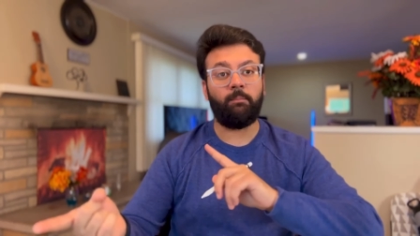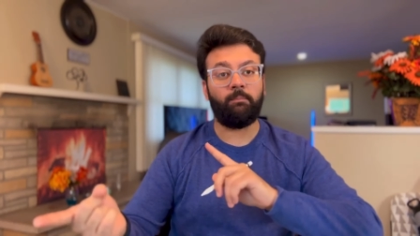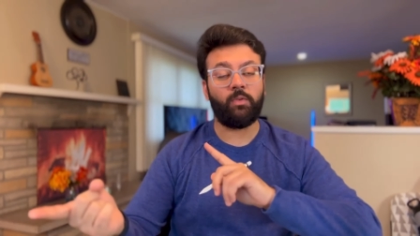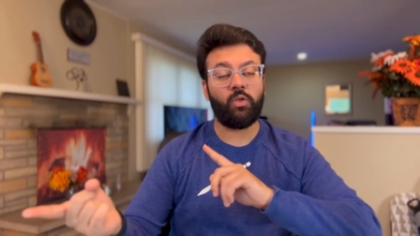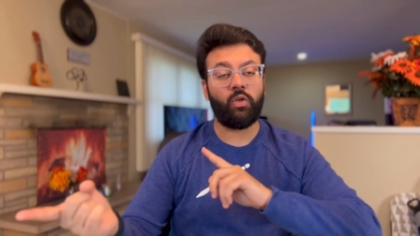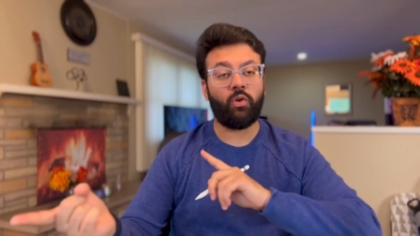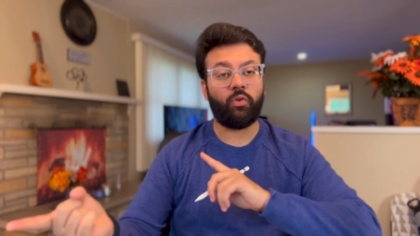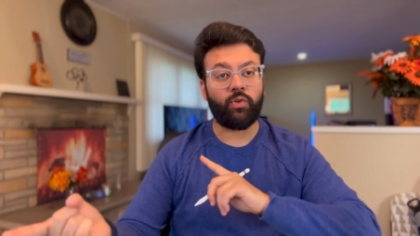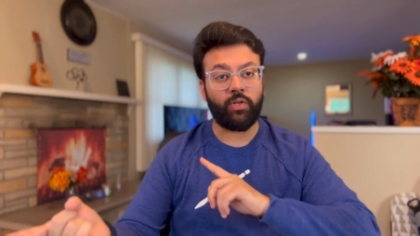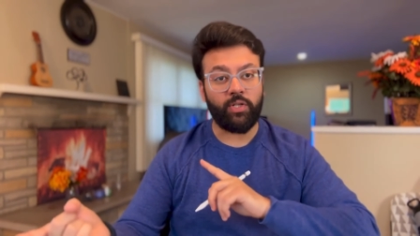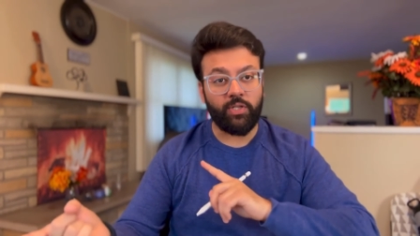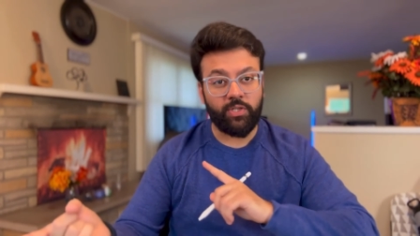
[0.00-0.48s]

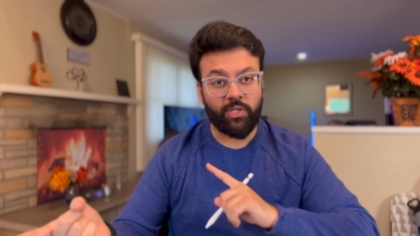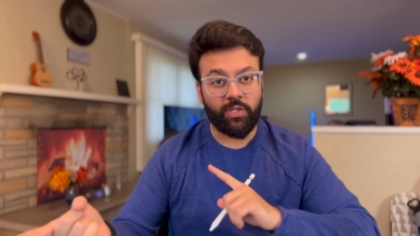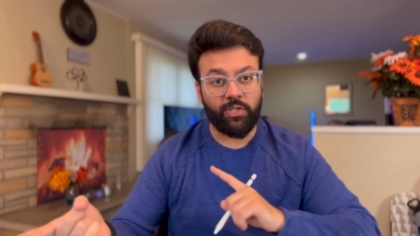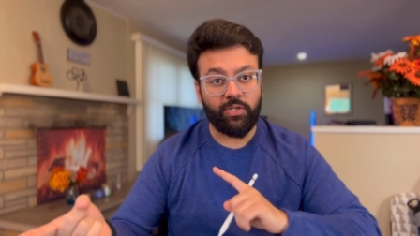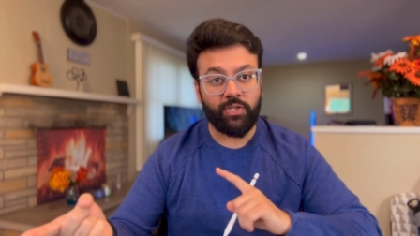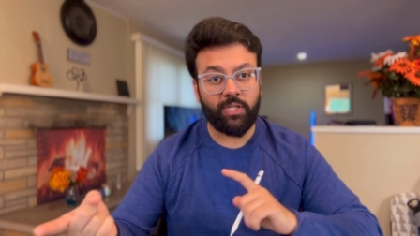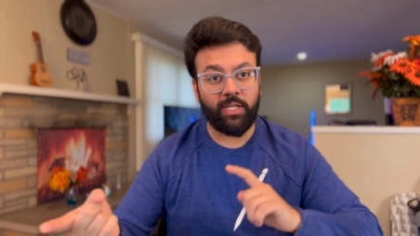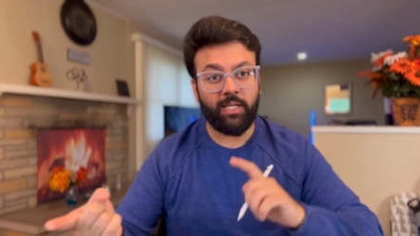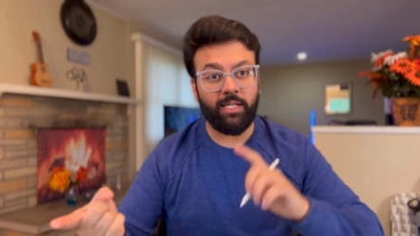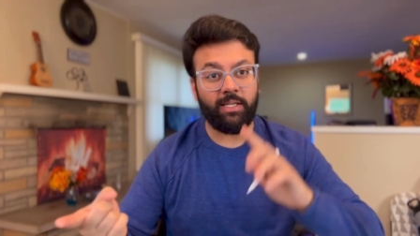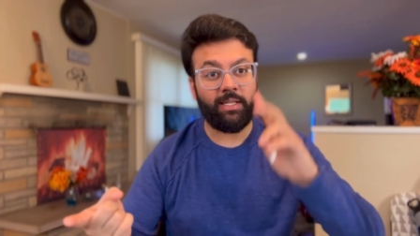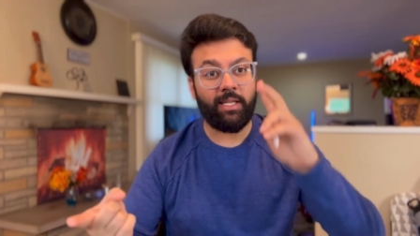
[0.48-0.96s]
your research
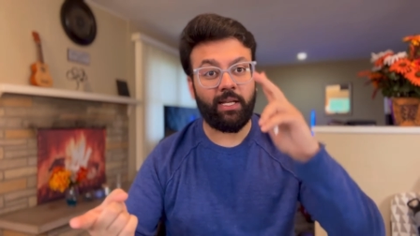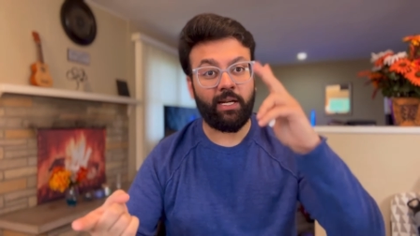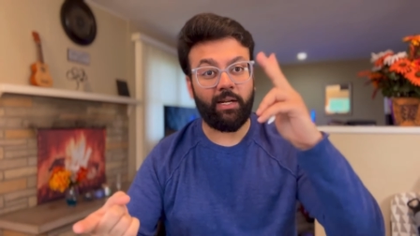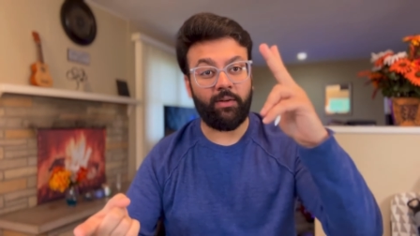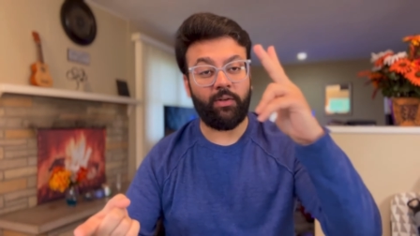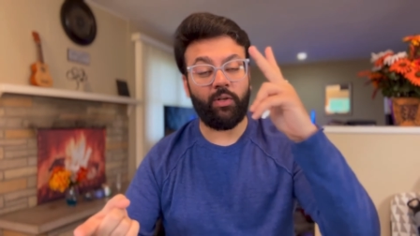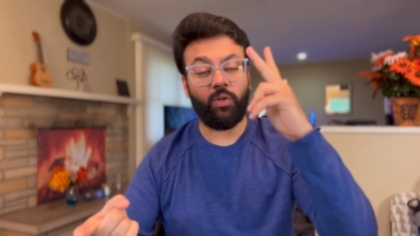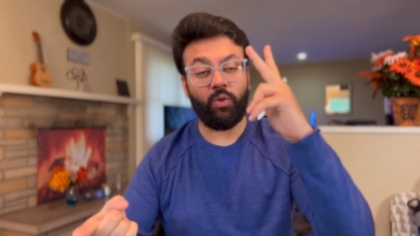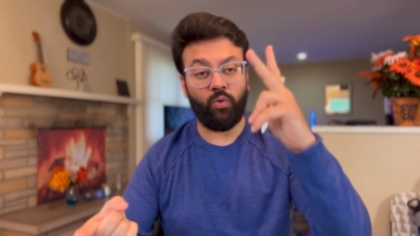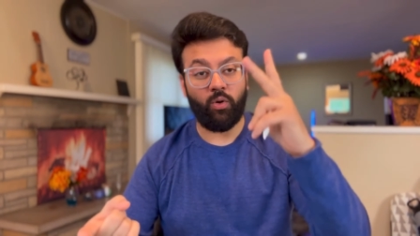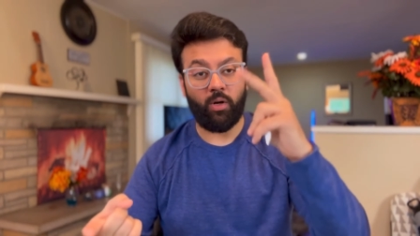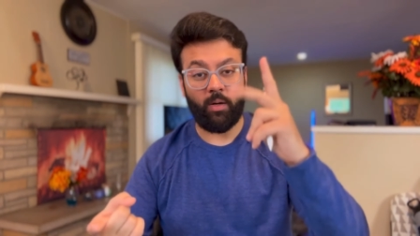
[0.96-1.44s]
skill, there are
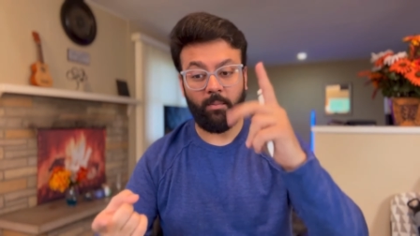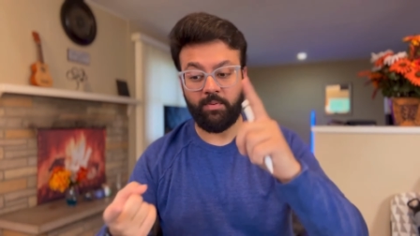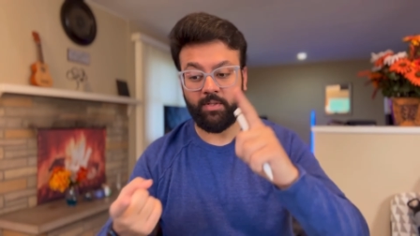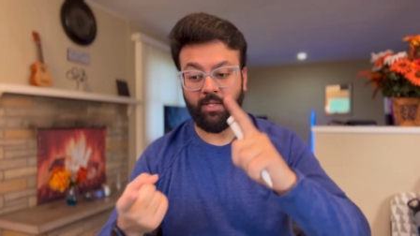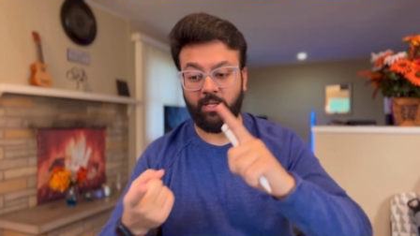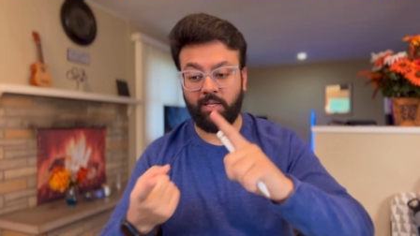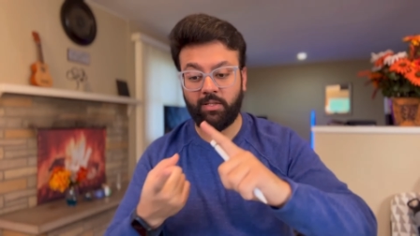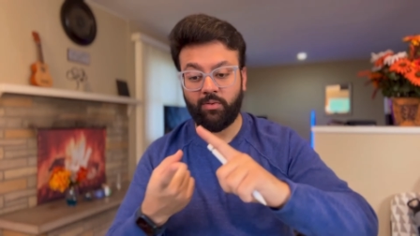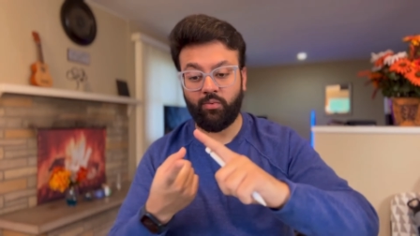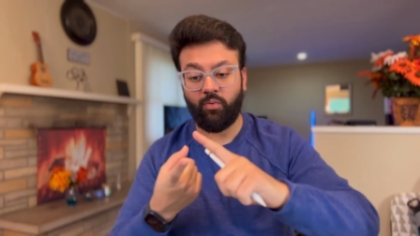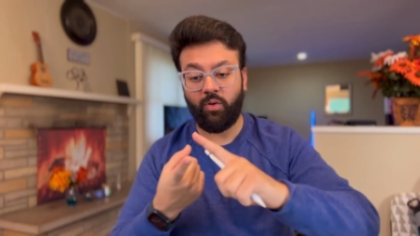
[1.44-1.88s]
two options.